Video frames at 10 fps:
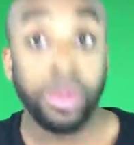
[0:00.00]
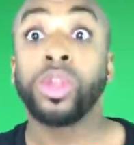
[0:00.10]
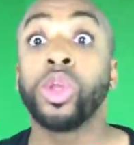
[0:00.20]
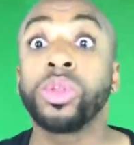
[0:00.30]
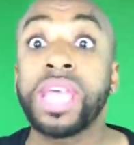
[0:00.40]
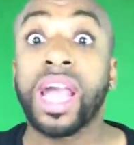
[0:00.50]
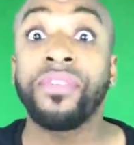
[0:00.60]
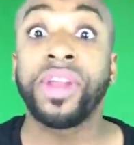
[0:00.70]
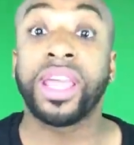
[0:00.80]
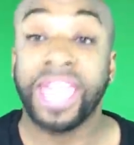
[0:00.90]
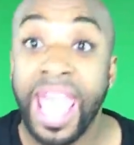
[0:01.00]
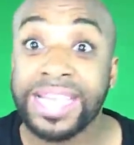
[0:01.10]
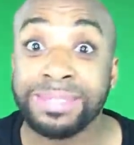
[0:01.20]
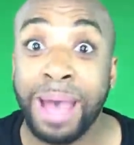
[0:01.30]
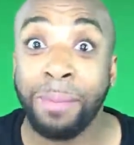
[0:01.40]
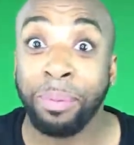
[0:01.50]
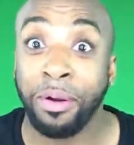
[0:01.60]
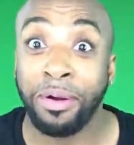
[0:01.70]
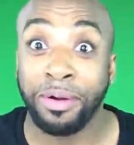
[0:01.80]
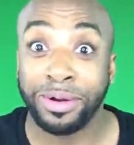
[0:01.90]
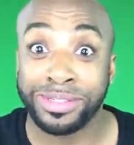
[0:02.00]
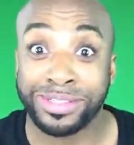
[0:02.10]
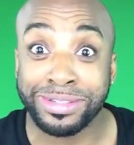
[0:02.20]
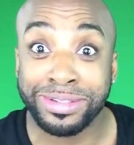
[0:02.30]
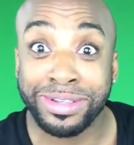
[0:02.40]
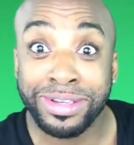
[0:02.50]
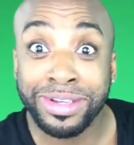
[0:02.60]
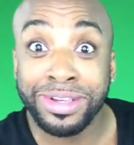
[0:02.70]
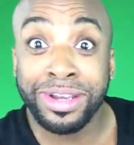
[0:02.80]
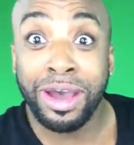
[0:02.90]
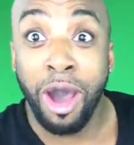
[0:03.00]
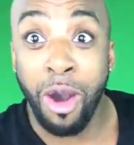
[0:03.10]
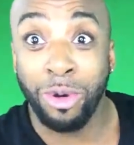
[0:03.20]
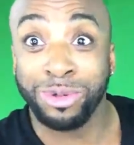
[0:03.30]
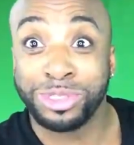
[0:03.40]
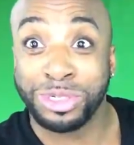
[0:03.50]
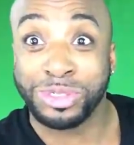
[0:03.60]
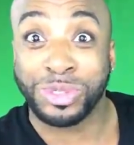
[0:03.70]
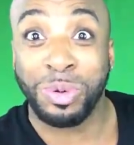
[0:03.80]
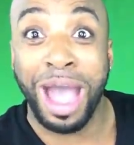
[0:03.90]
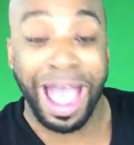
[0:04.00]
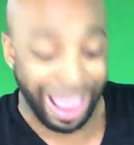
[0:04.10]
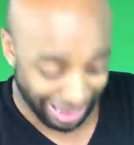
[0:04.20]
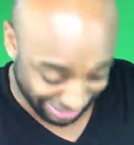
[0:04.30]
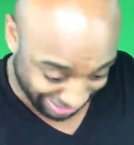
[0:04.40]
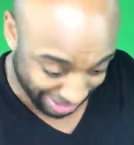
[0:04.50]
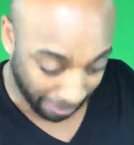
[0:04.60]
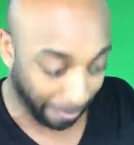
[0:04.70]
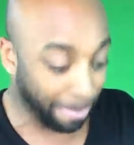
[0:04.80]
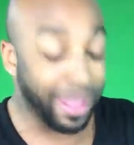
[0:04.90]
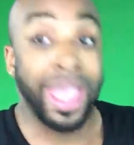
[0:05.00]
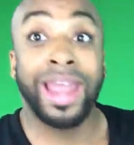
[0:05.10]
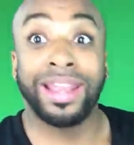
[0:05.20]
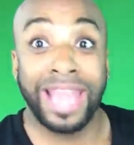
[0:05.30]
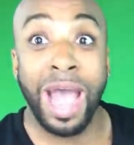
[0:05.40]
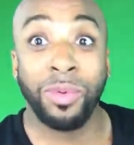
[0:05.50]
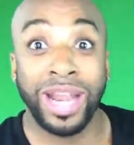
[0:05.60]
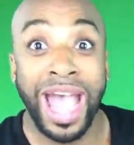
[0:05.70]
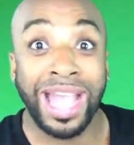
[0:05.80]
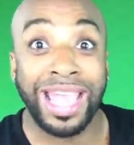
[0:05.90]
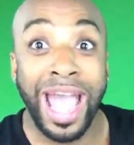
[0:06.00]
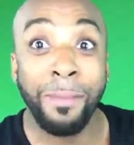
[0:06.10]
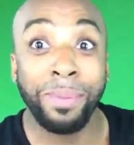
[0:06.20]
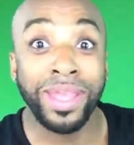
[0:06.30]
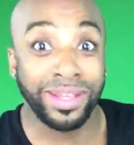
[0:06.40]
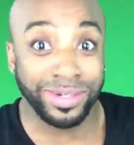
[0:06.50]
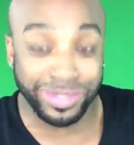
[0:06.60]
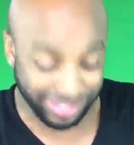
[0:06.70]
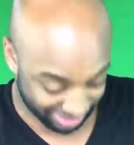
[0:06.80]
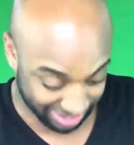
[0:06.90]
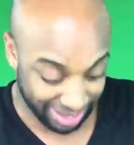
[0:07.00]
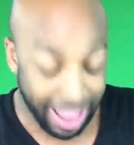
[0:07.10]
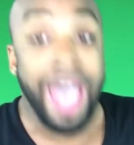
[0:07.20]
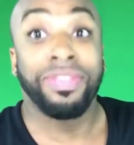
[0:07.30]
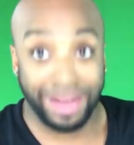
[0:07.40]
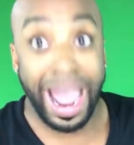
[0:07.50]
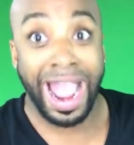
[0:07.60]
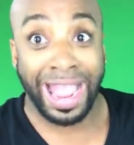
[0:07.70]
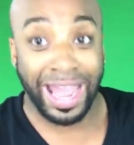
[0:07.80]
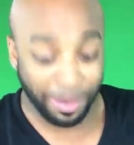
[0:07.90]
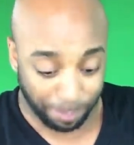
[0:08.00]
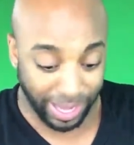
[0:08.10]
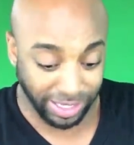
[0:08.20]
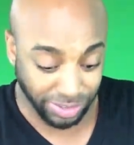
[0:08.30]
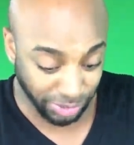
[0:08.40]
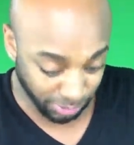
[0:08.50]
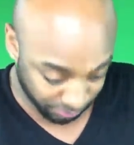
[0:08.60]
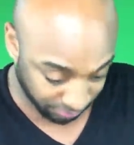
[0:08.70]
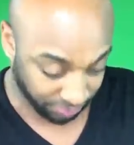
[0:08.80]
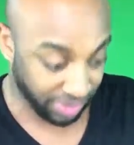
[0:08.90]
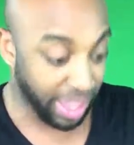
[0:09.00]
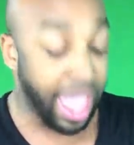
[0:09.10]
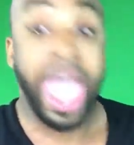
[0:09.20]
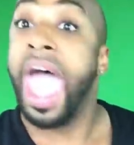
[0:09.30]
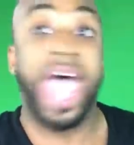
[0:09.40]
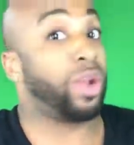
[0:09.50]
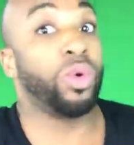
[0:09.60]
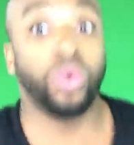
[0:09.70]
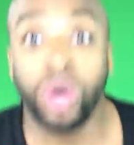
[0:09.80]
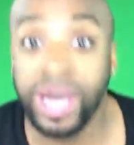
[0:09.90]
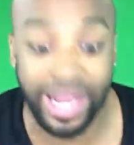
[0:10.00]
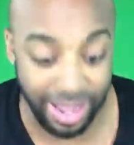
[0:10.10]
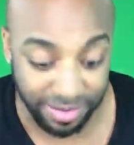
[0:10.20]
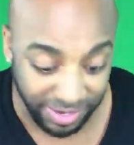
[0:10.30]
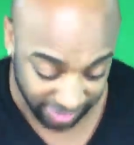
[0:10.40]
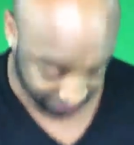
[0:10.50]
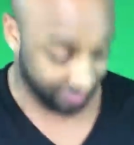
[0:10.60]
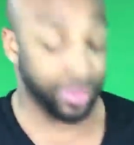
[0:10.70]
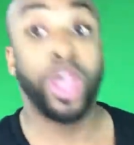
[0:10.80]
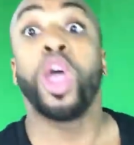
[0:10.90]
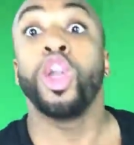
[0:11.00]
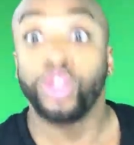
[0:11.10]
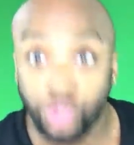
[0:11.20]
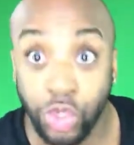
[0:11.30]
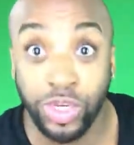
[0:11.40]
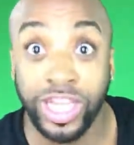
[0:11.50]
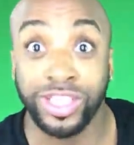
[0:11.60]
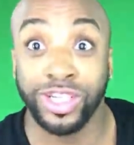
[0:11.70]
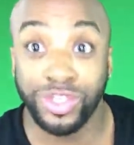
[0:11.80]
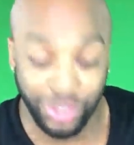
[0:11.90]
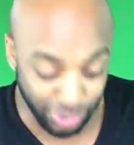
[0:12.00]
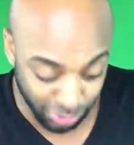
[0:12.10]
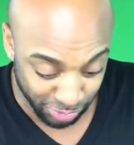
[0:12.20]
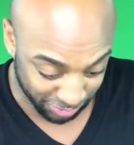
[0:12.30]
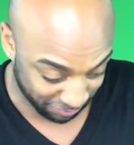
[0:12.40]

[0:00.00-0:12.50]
You think I'm gonna cast my pearls on to the swines? Now when I got bills that I gotta pay too, and whatever you need to do